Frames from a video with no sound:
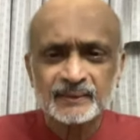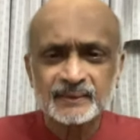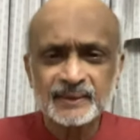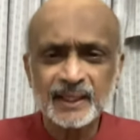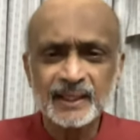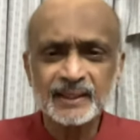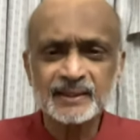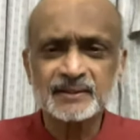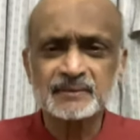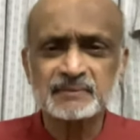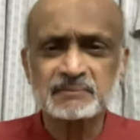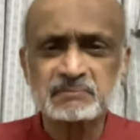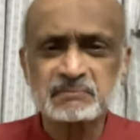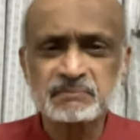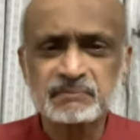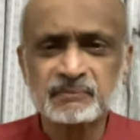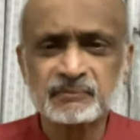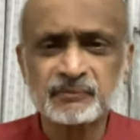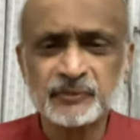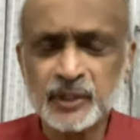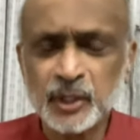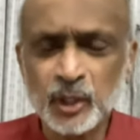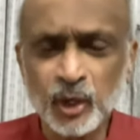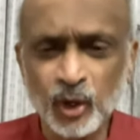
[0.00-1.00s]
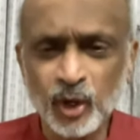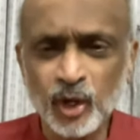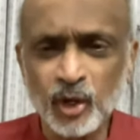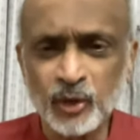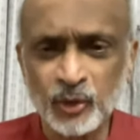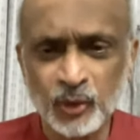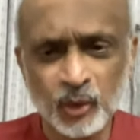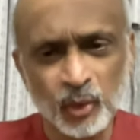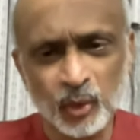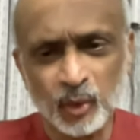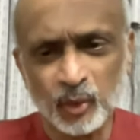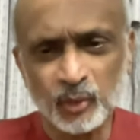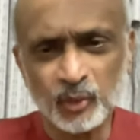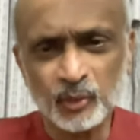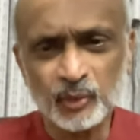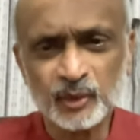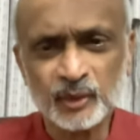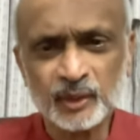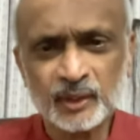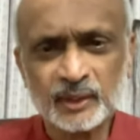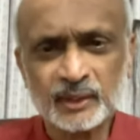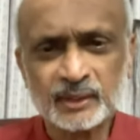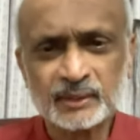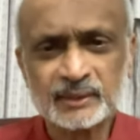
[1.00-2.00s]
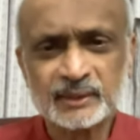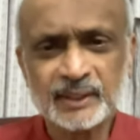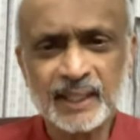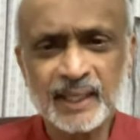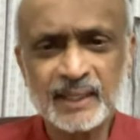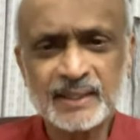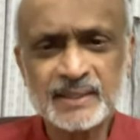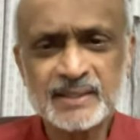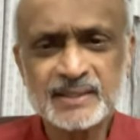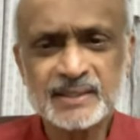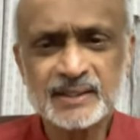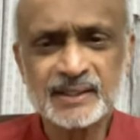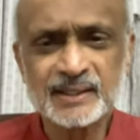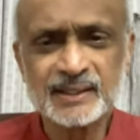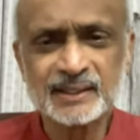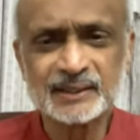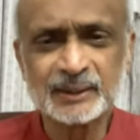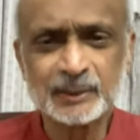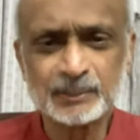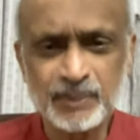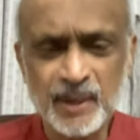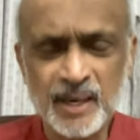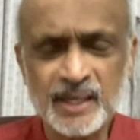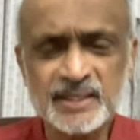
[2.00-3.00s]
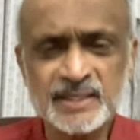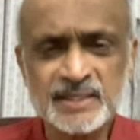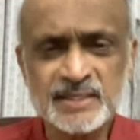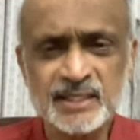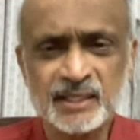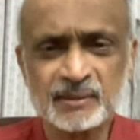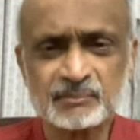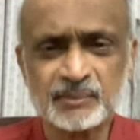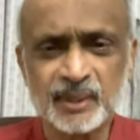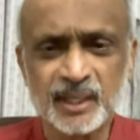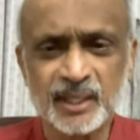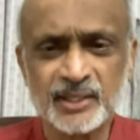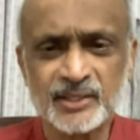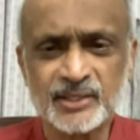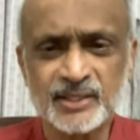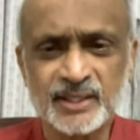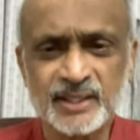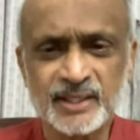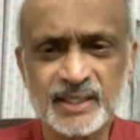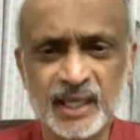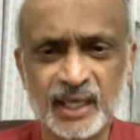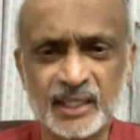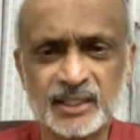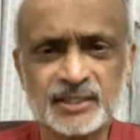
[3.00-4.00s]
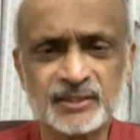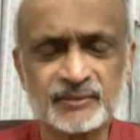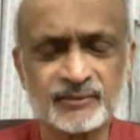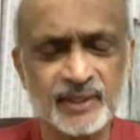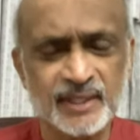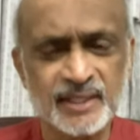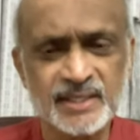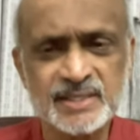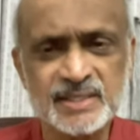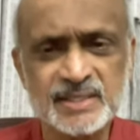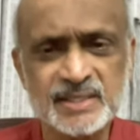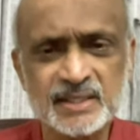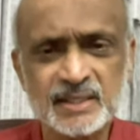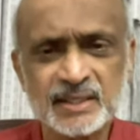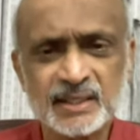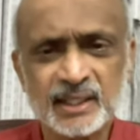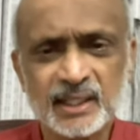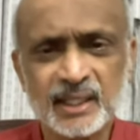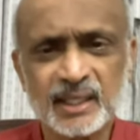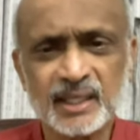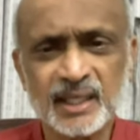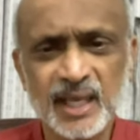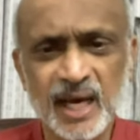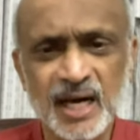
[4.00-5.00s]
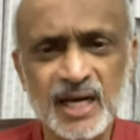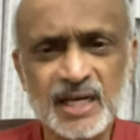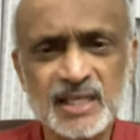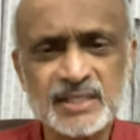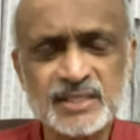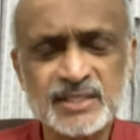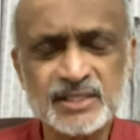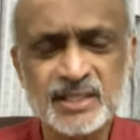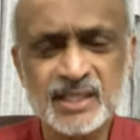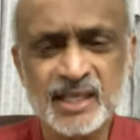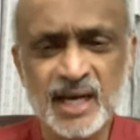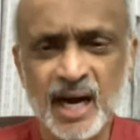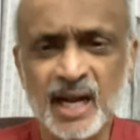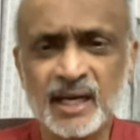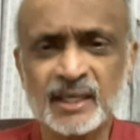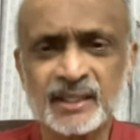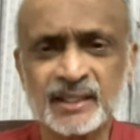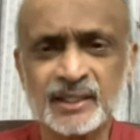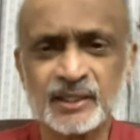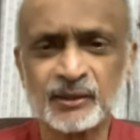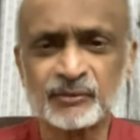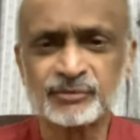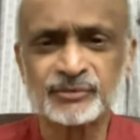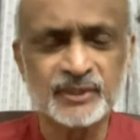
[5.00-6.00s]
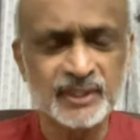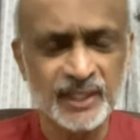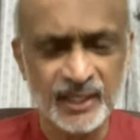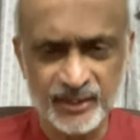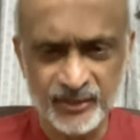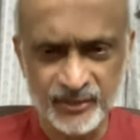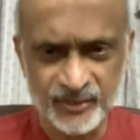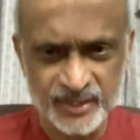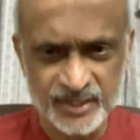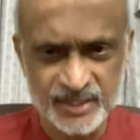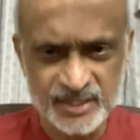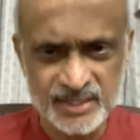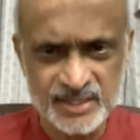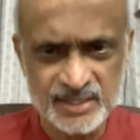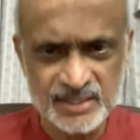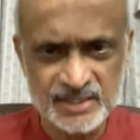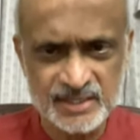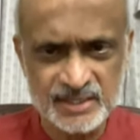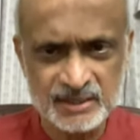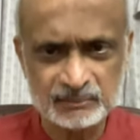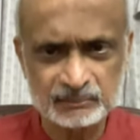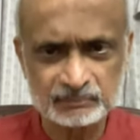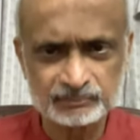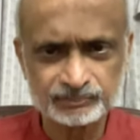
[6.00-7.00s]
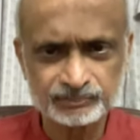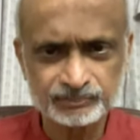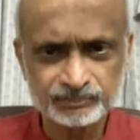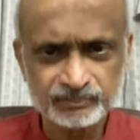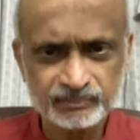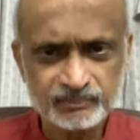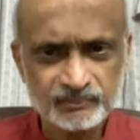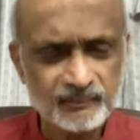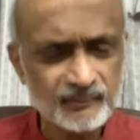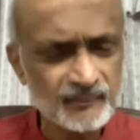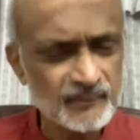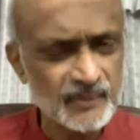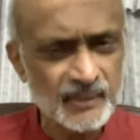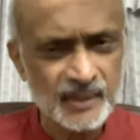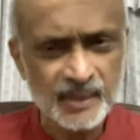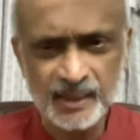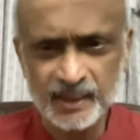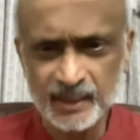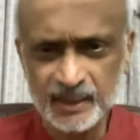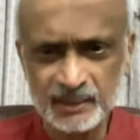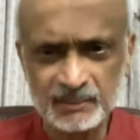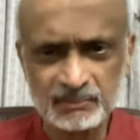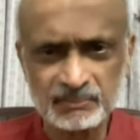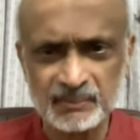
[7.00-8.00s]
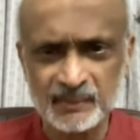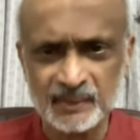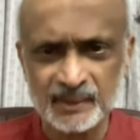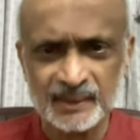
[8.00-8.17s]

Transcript: that we all know that uh, the Pakistan military cultivates a large garden of terrorists. Uh,